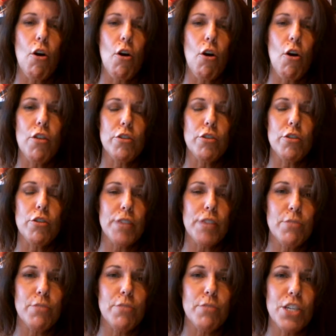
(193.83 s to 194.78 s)
on those
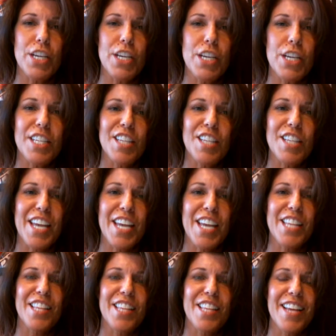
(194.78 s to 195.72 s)
laser machines
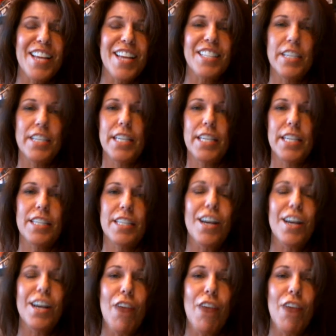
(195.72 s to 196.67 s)
thinking that that's going to get the
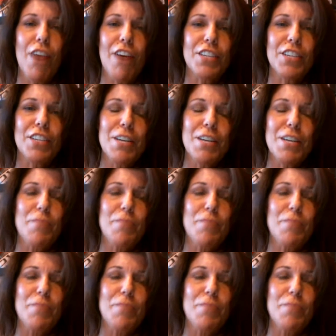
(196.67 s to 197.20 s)
color out.